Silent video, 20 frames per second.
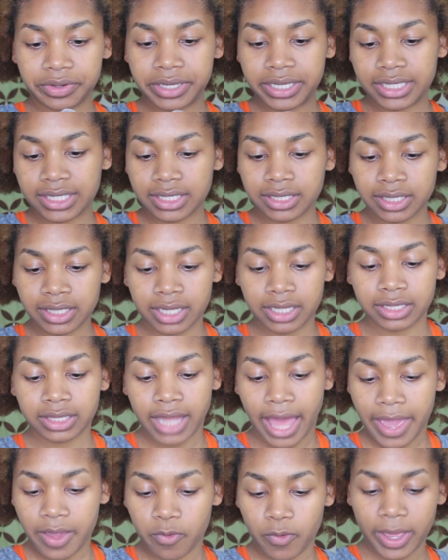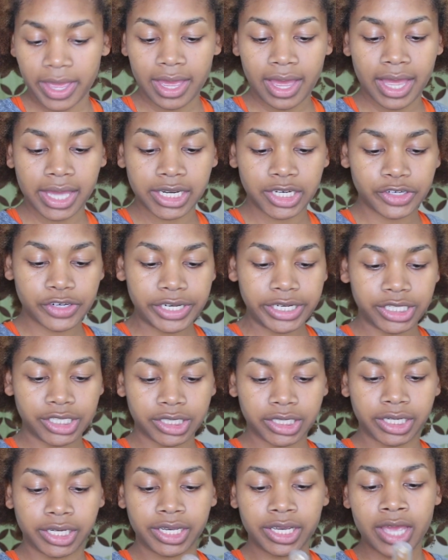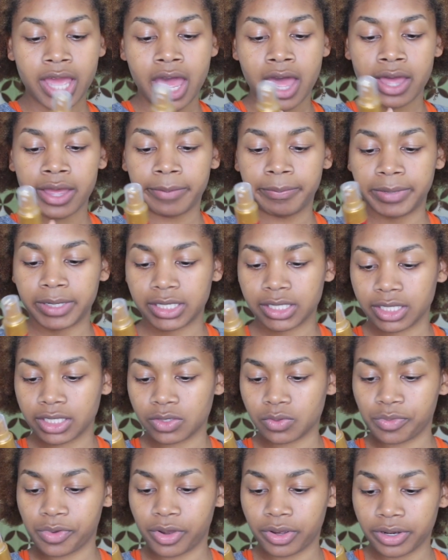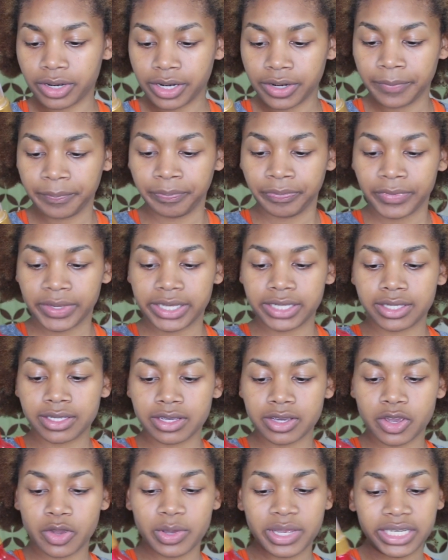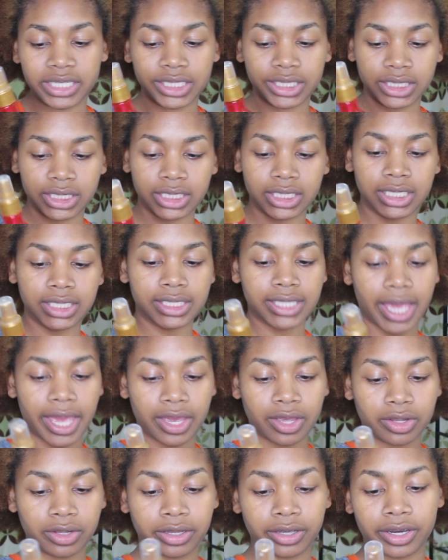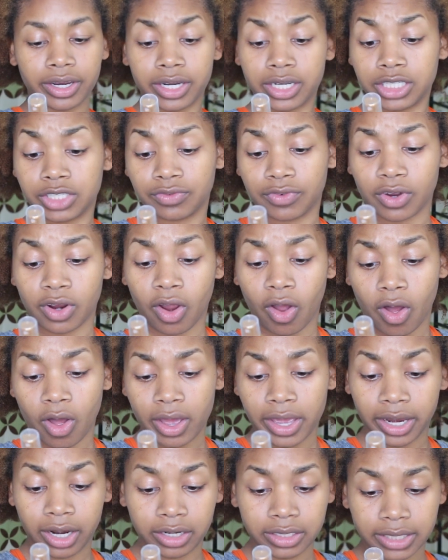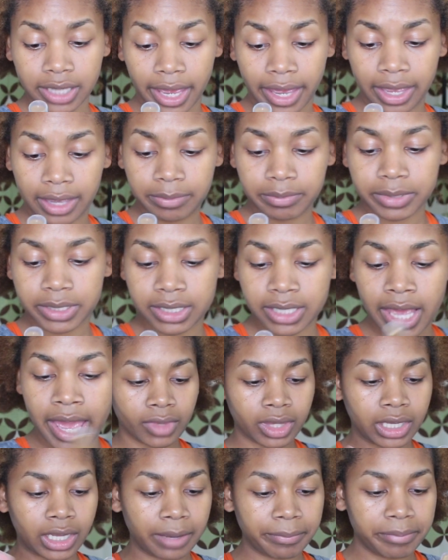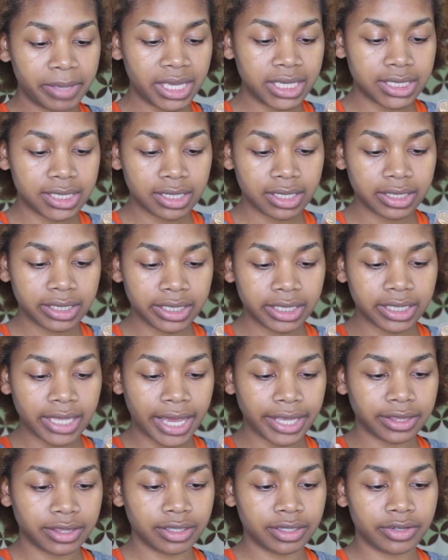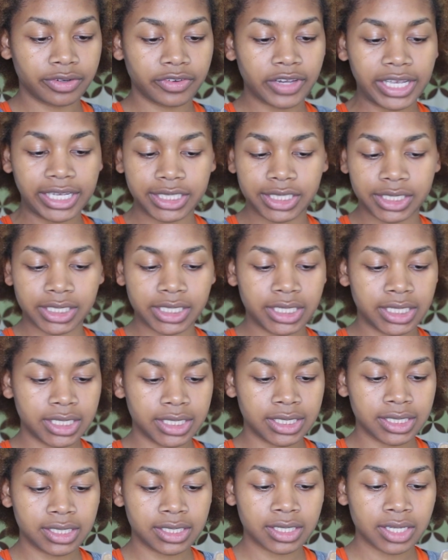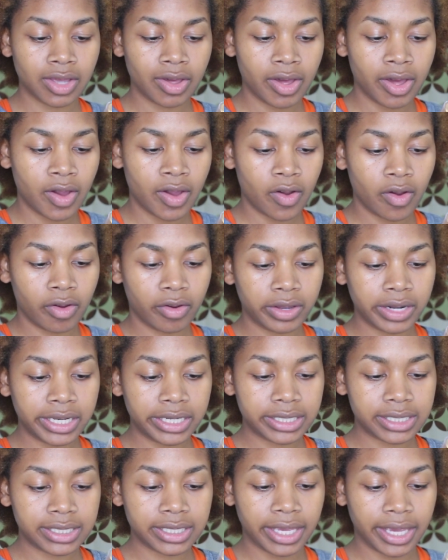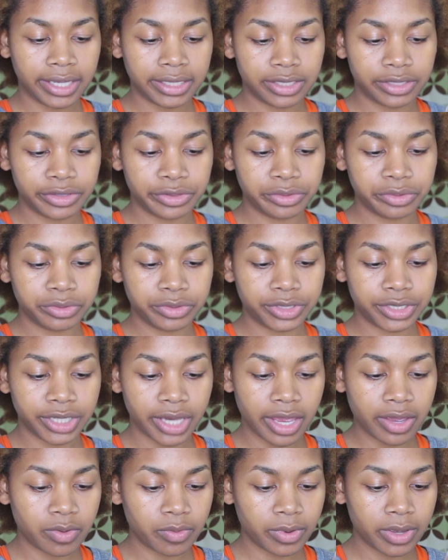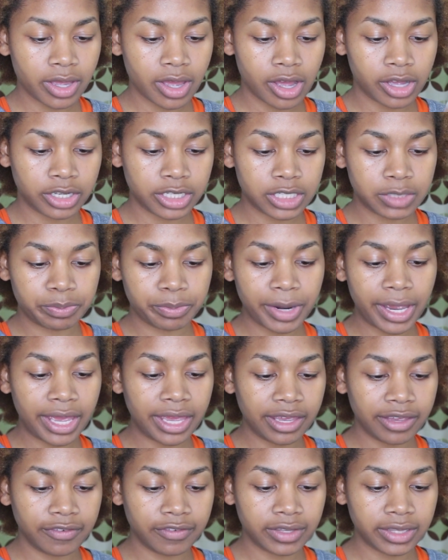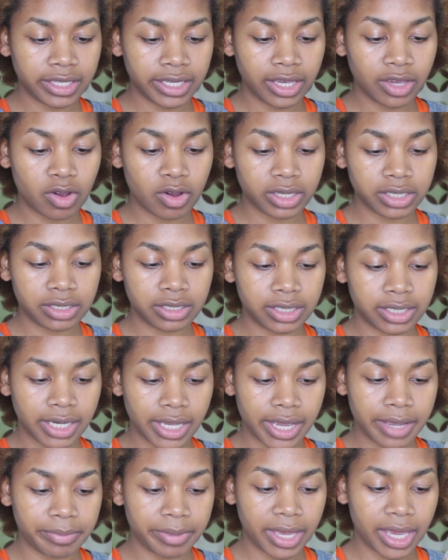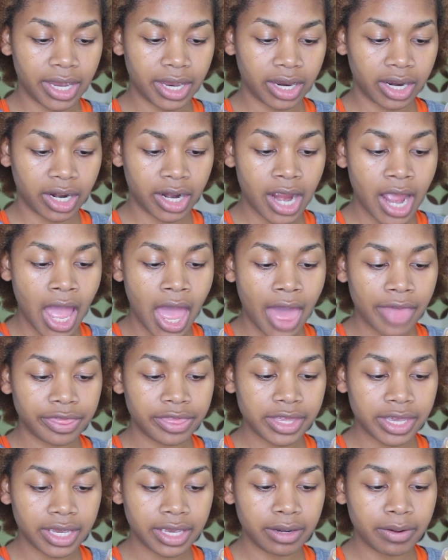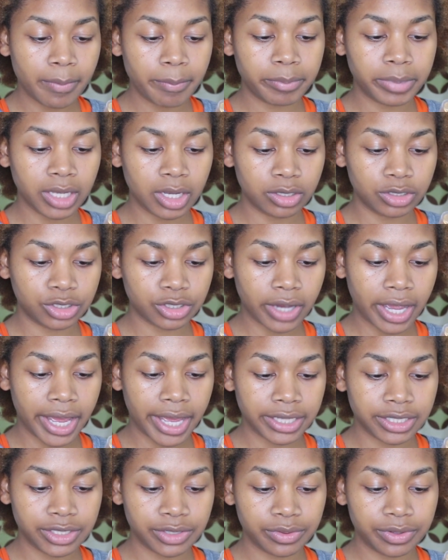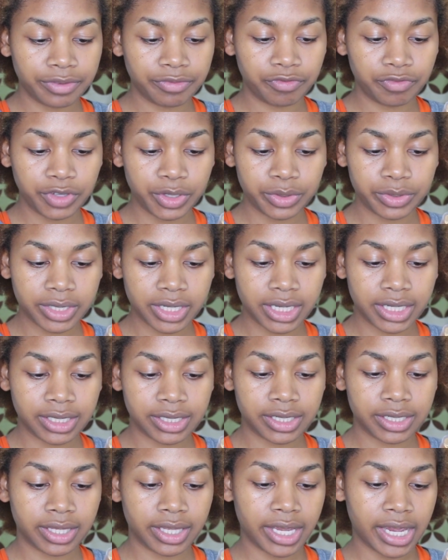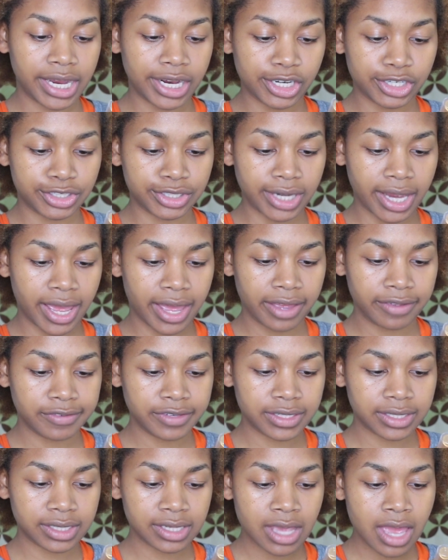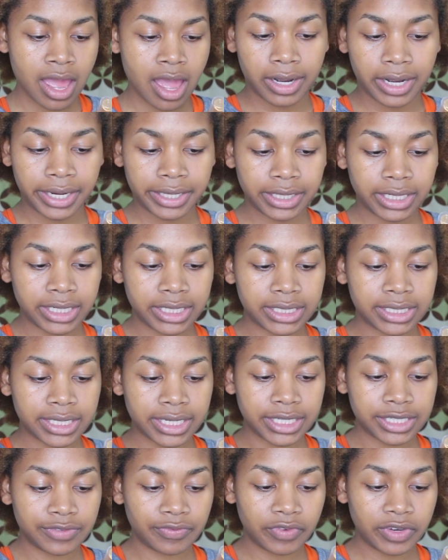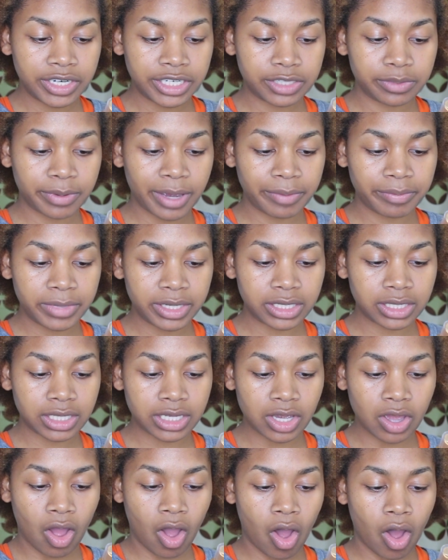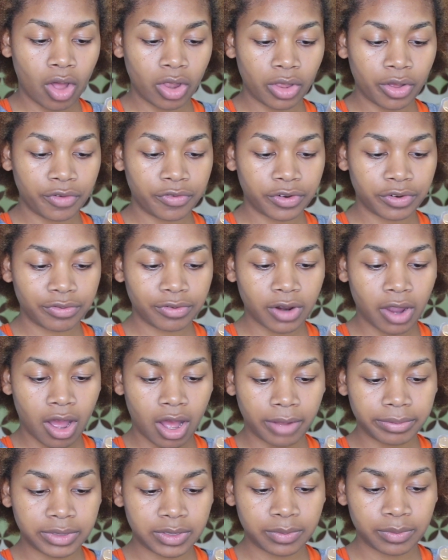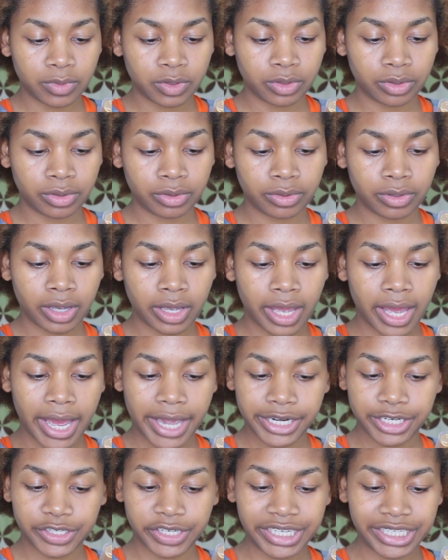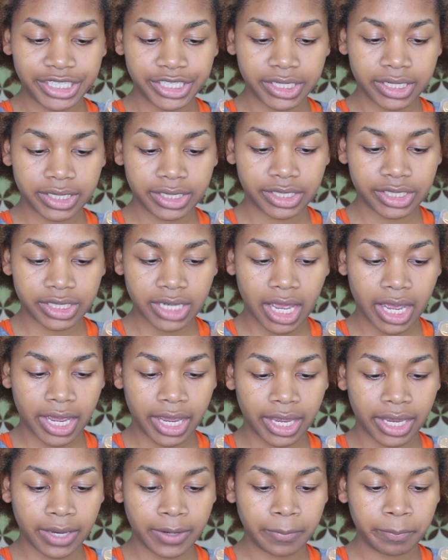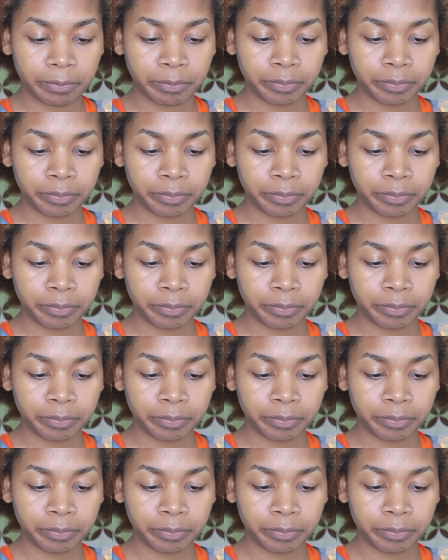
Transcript: it's the lightweight hydration hibiscus water. It's a quenching detangler and it's for all hair types. Basically, like the directions on it say to shake well, spray evenly onto damp hair, then blow dry to infuse it into the hair shafts. And then it says finish by misting all over for optimal hydration, shine,